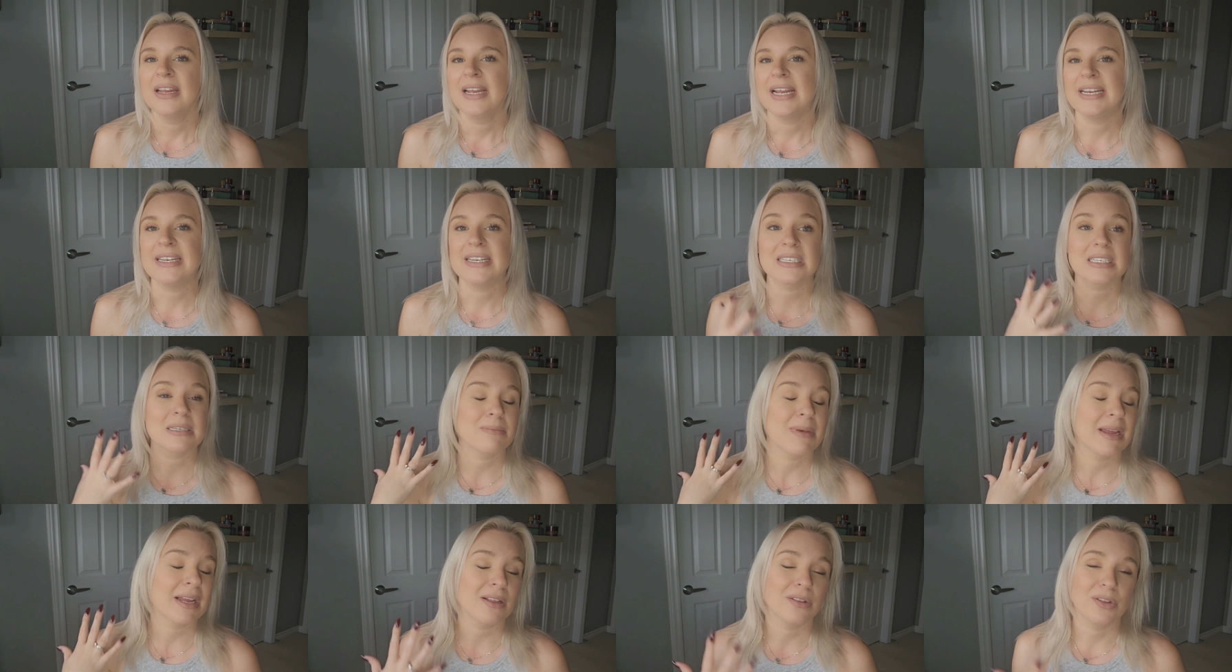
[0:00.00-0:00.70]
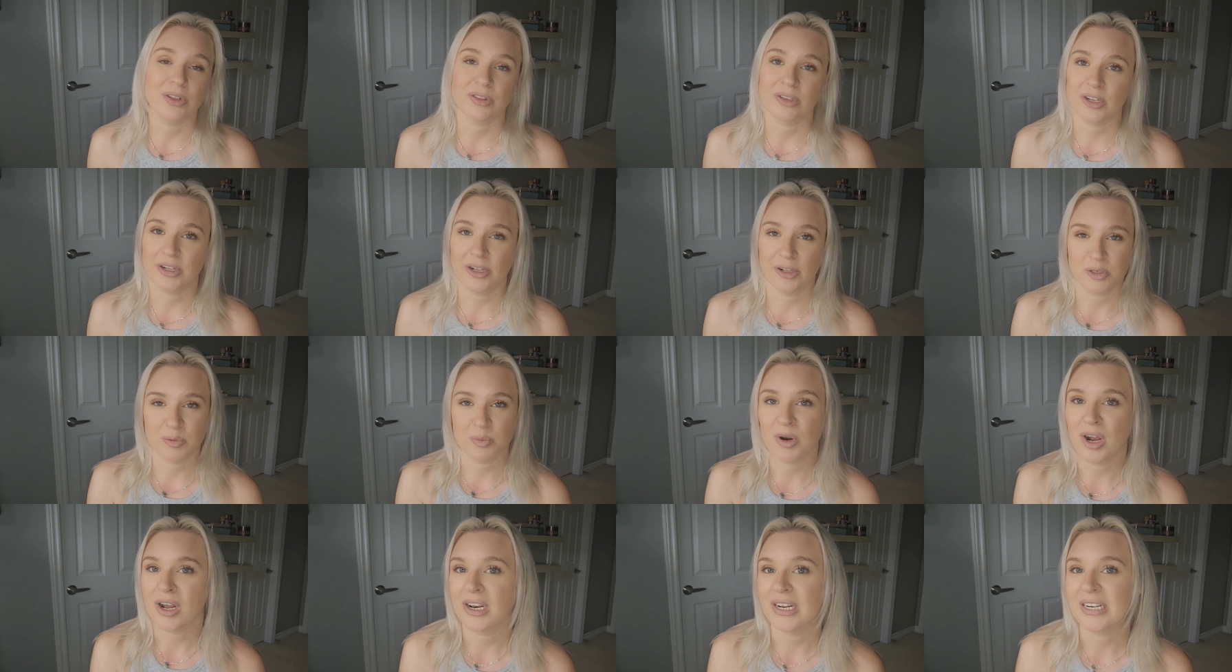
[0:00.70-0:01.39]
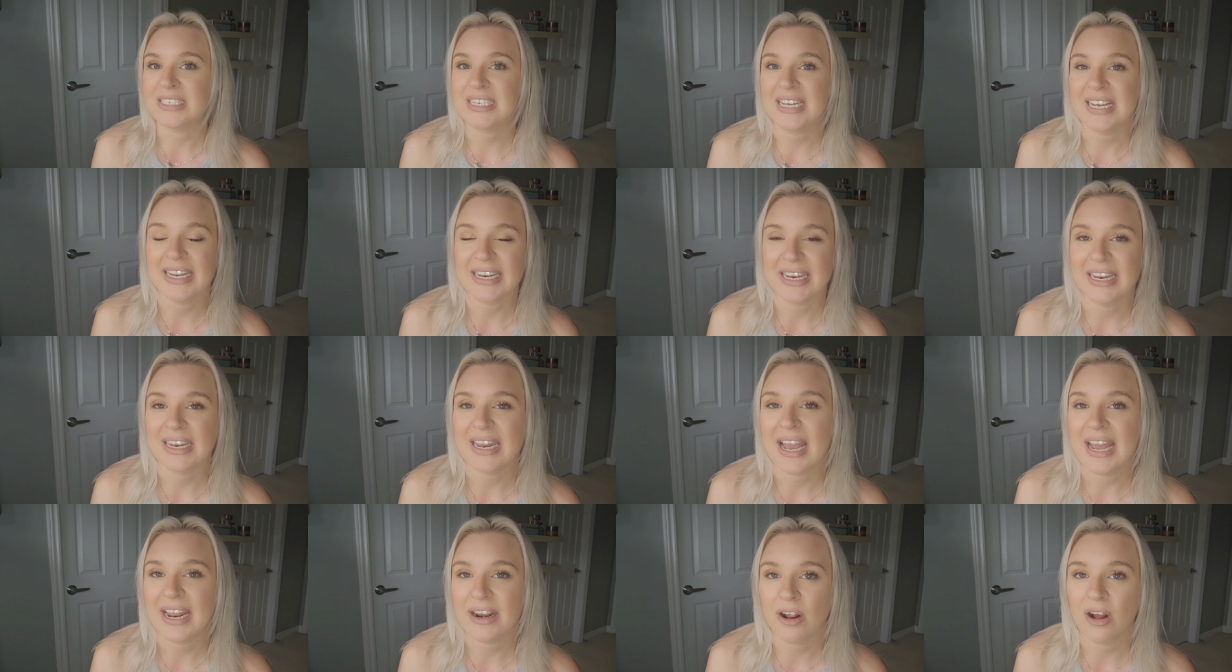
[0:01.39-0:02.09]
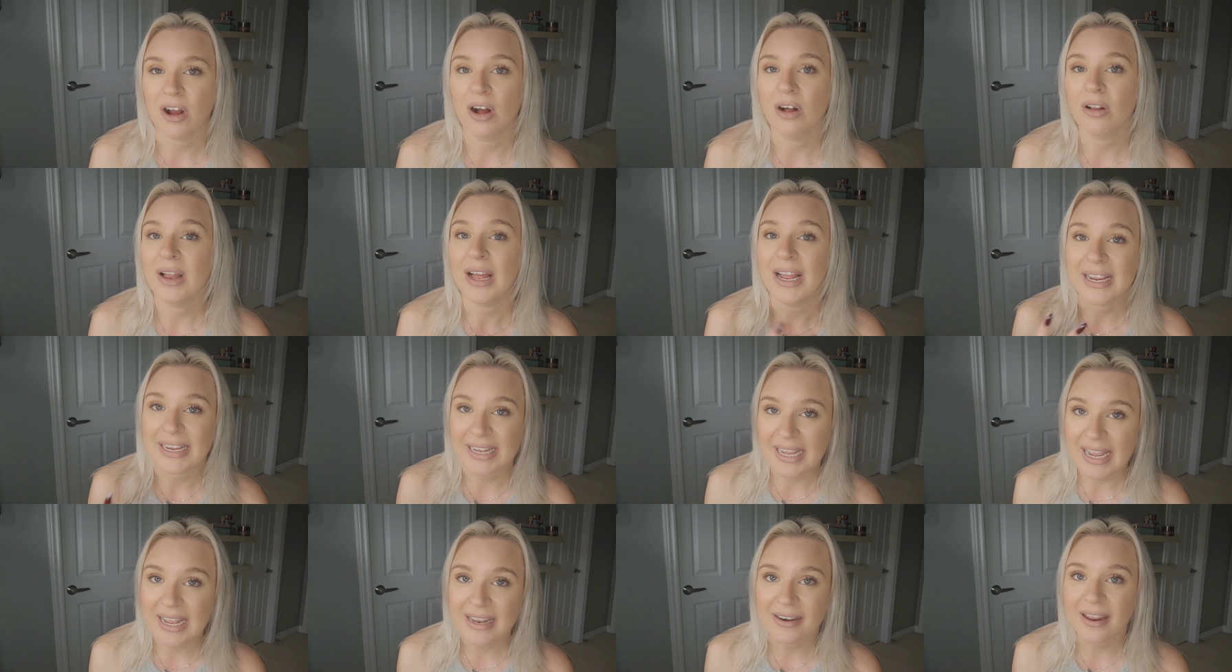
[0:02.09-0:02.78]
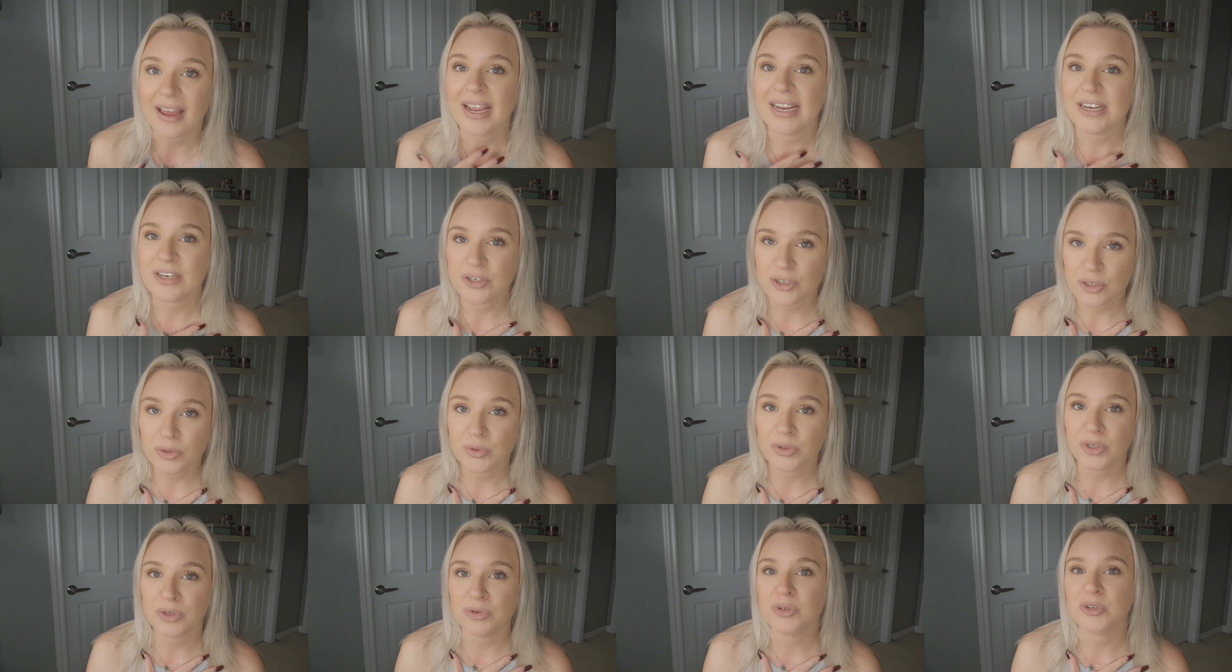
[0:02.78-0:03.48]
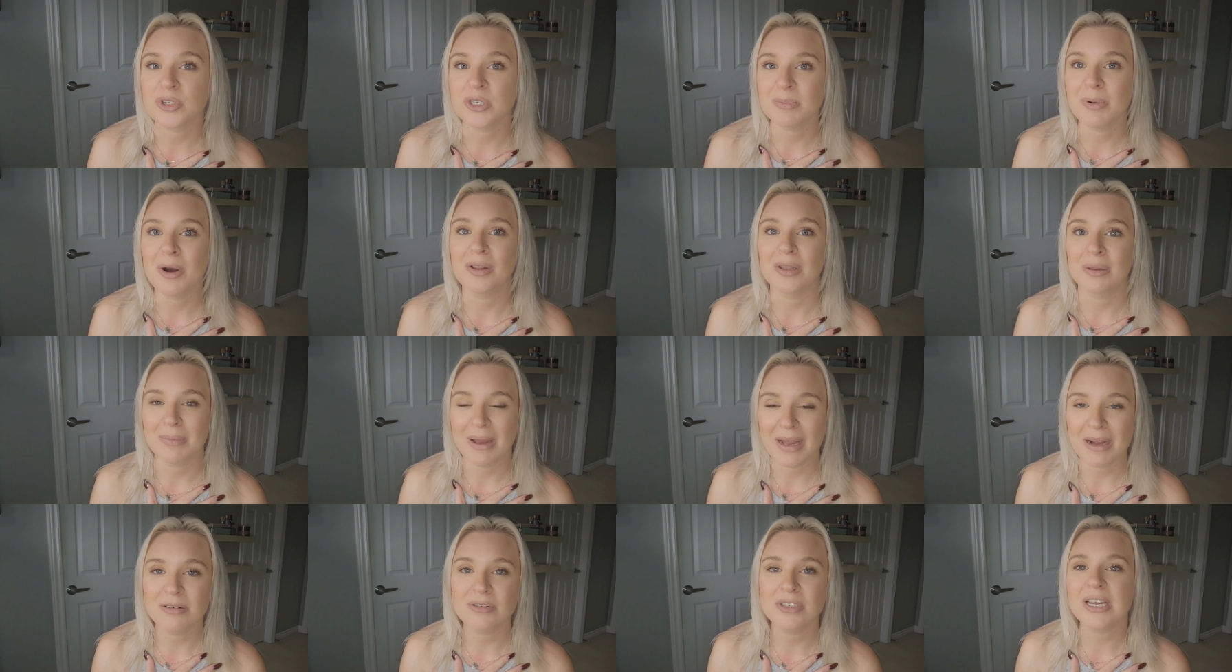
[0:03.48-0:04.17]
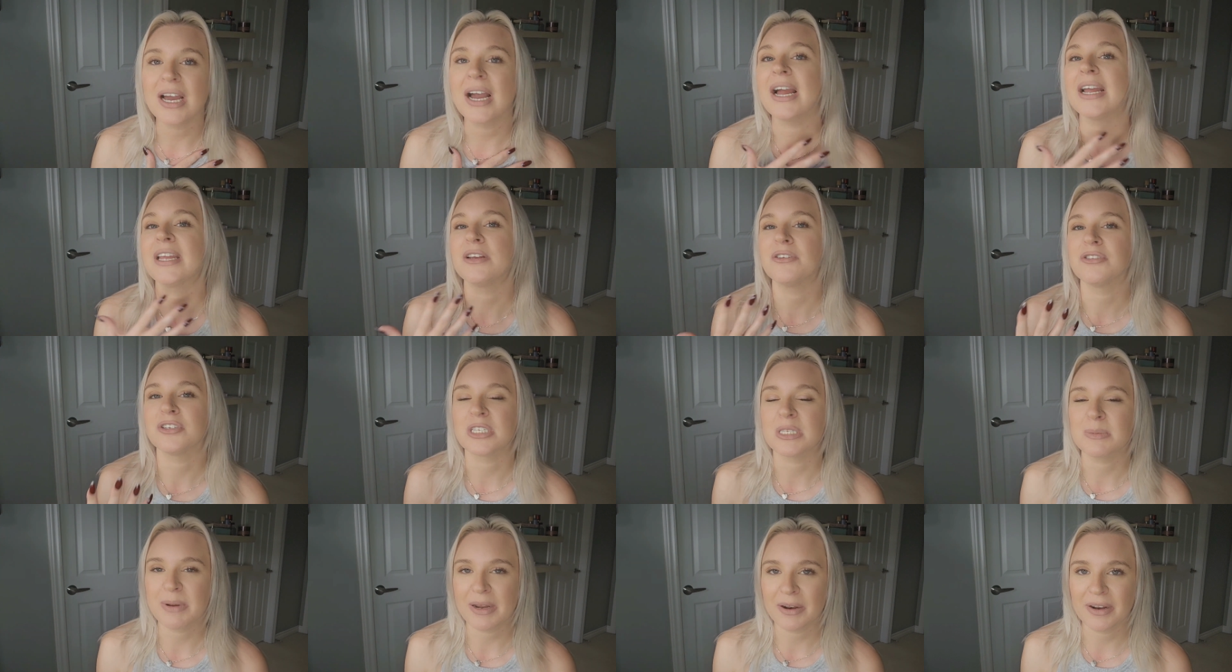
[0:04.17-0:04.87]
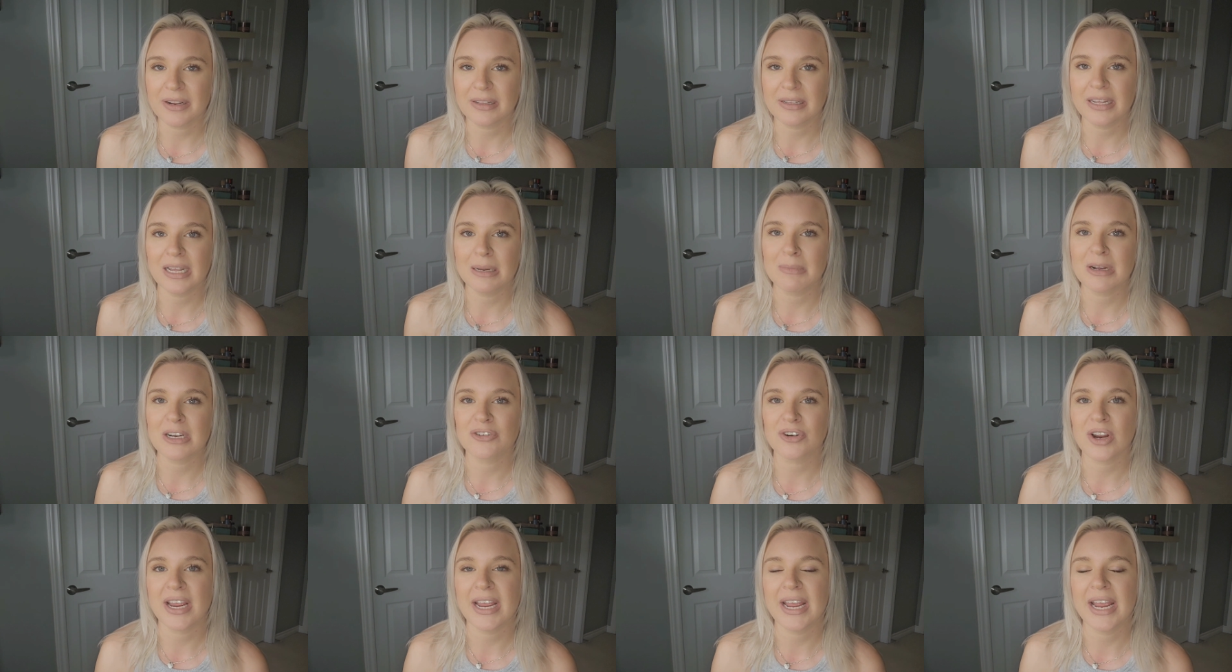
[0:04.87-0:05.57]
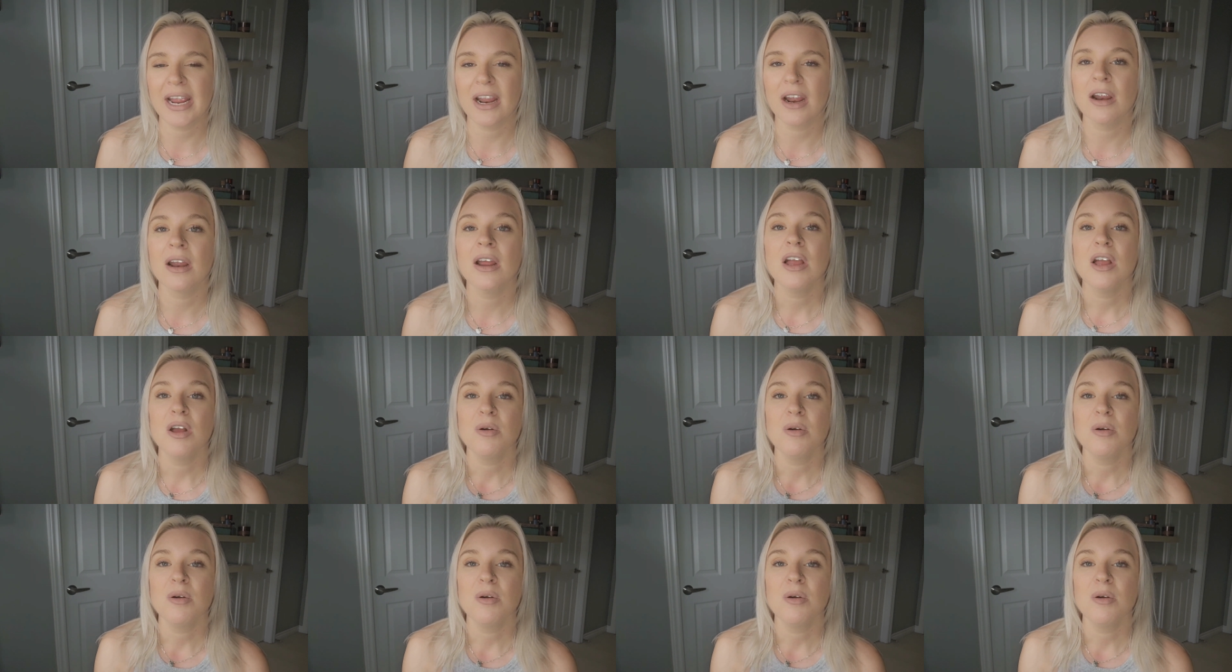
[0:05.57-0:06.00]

It doesn't make it look like there's product in it at all. Again, I do use a small amount. I use it sparingly on my dry hair